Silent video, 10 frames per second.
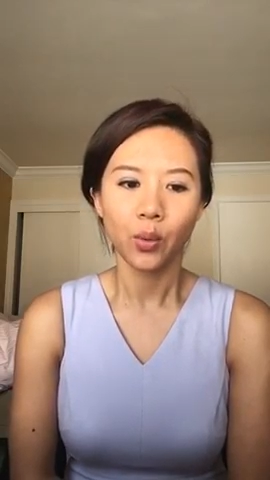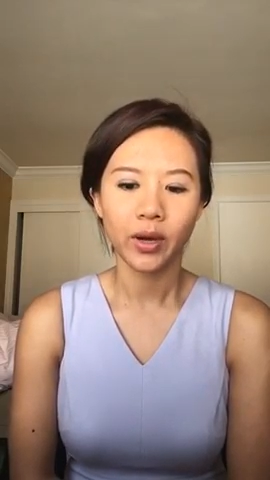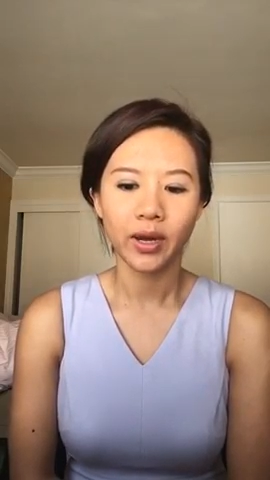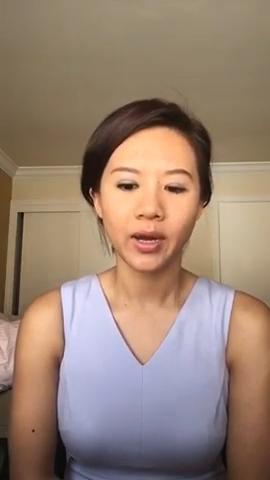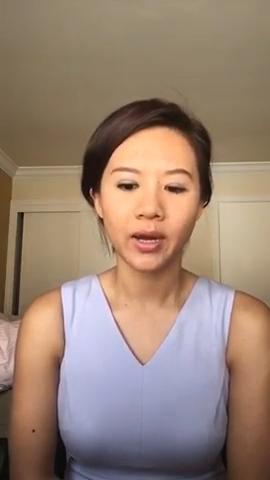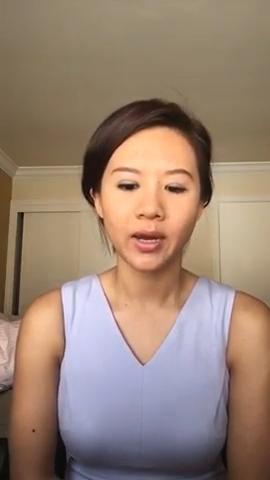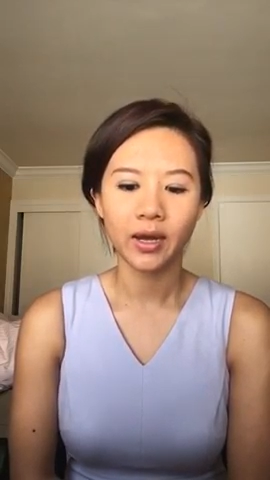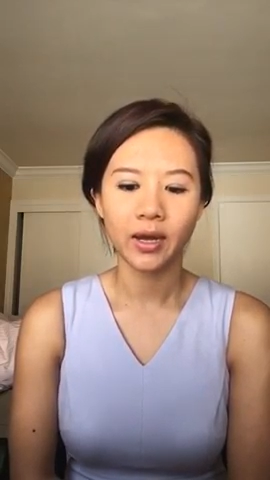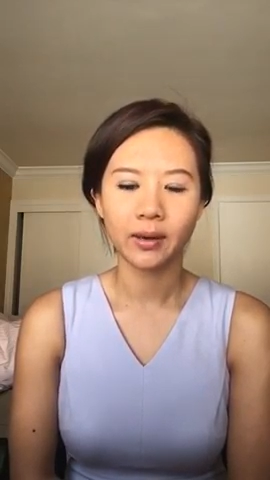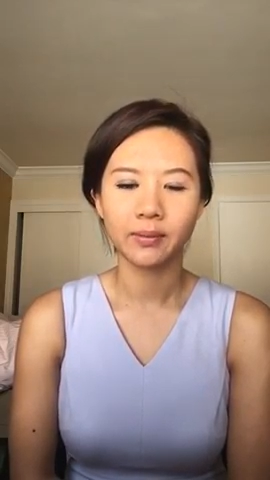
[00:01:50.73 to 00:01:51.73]
we
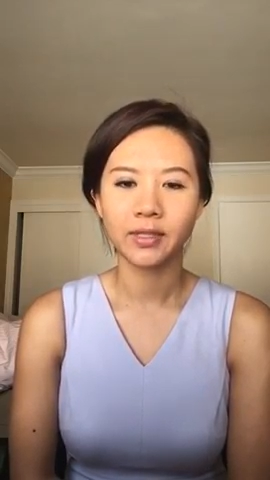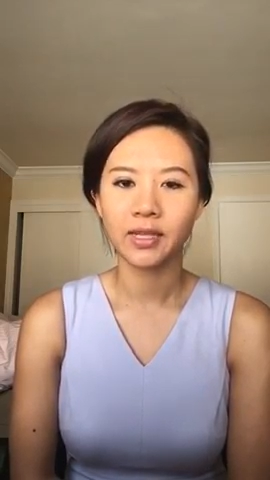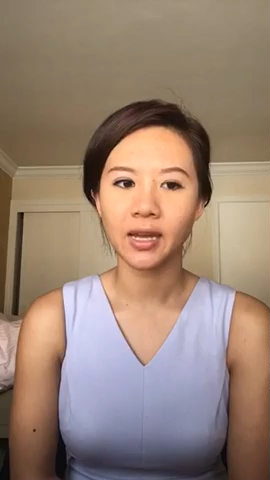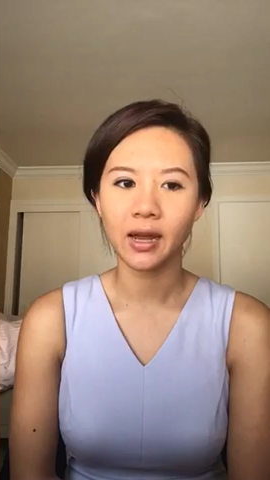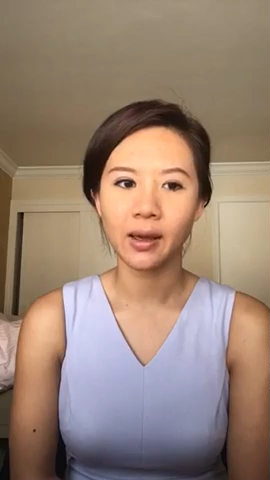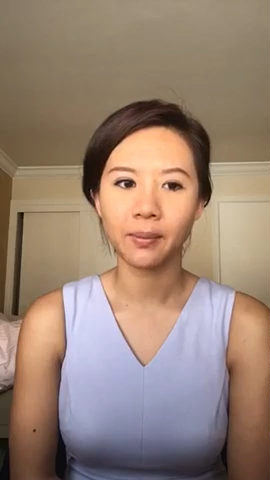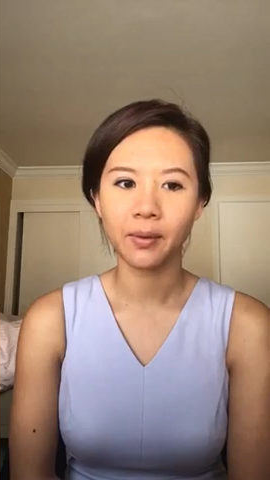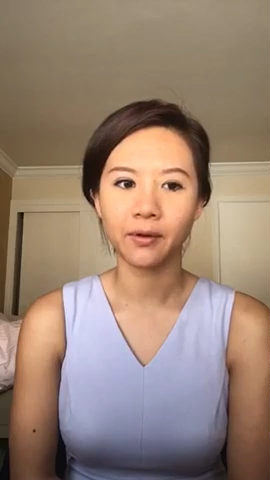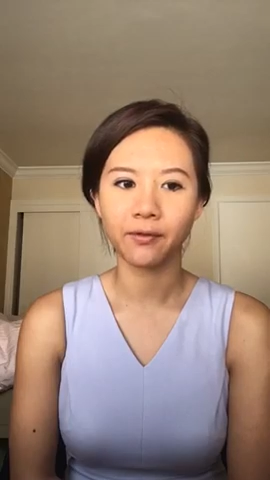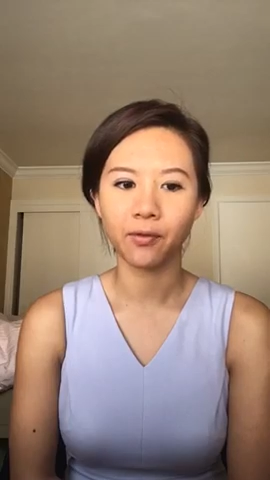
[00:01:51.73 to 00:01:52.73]
um, set up
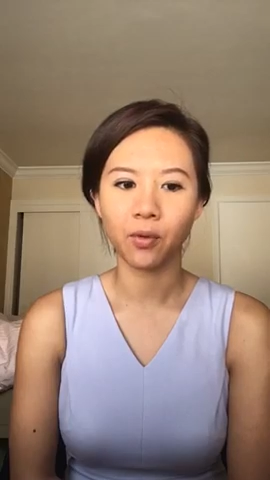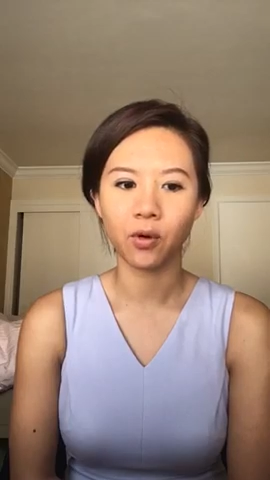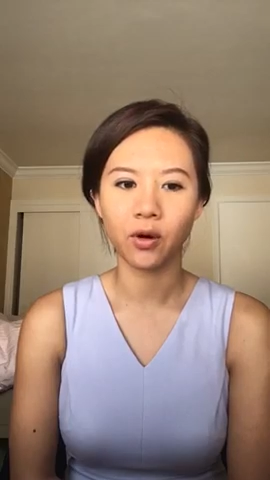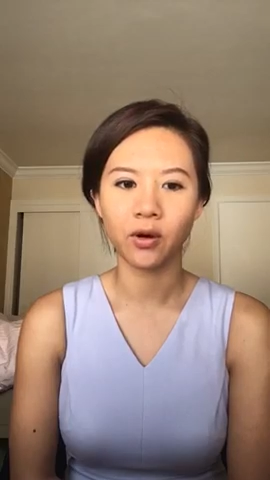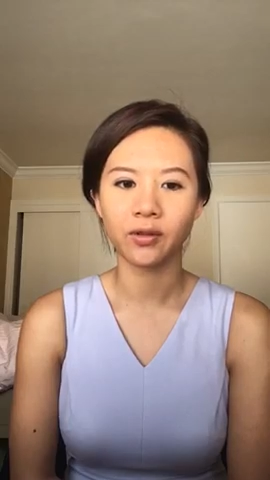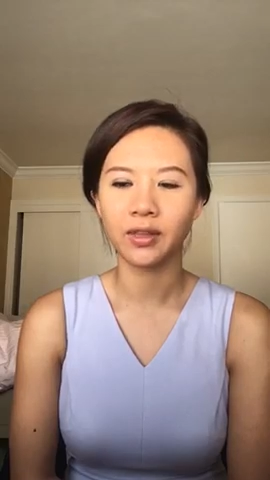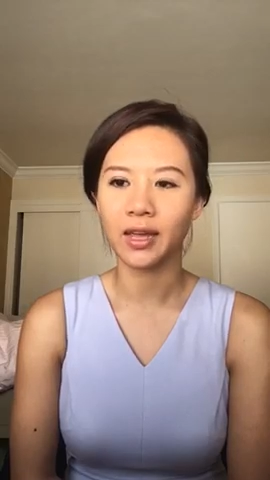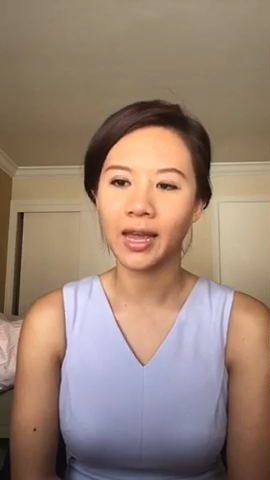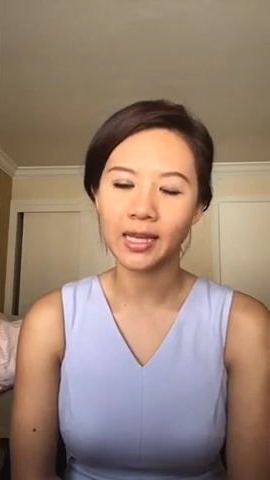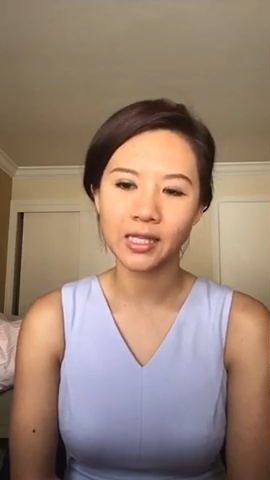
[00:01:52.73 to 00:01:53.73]
for
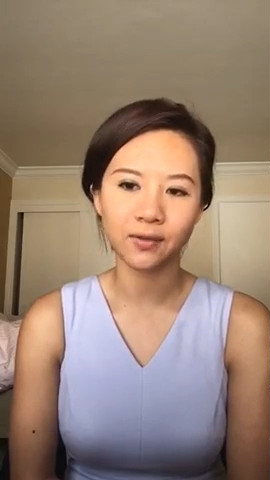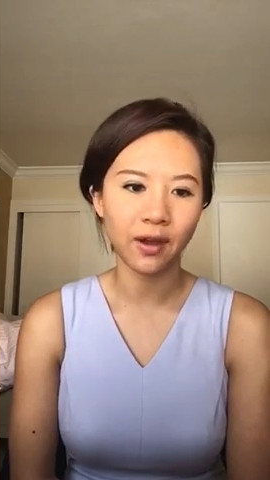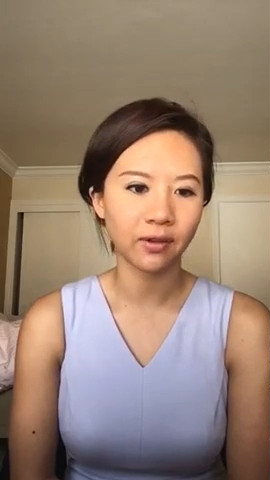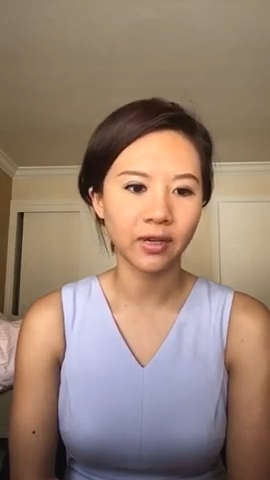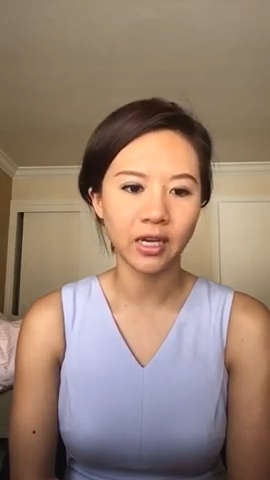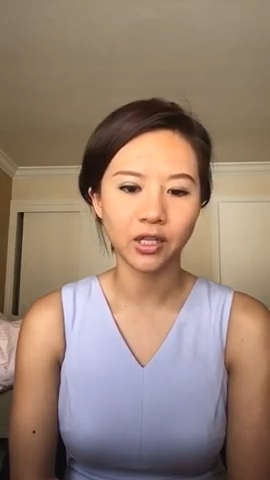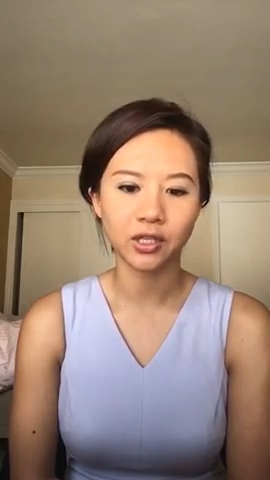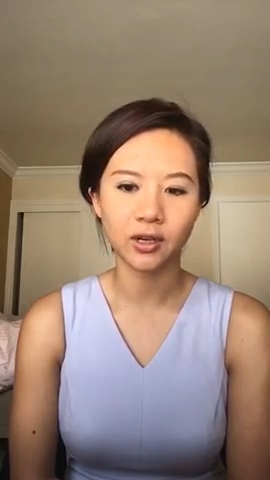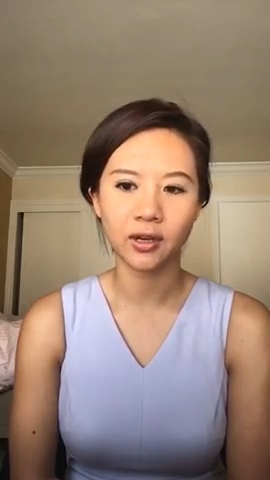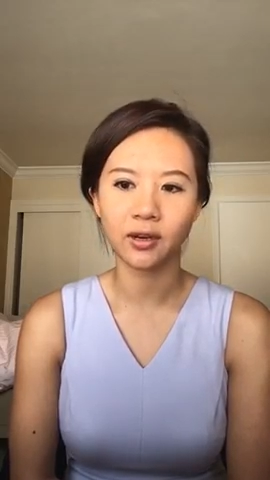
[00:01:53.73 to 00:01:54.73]
the AIDS
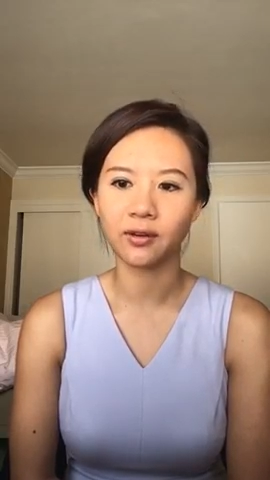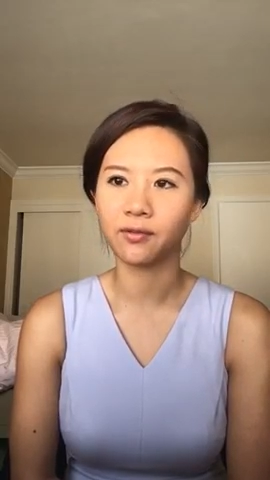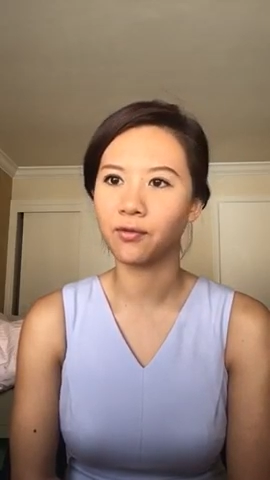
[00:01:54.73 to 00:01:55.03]
Foundation,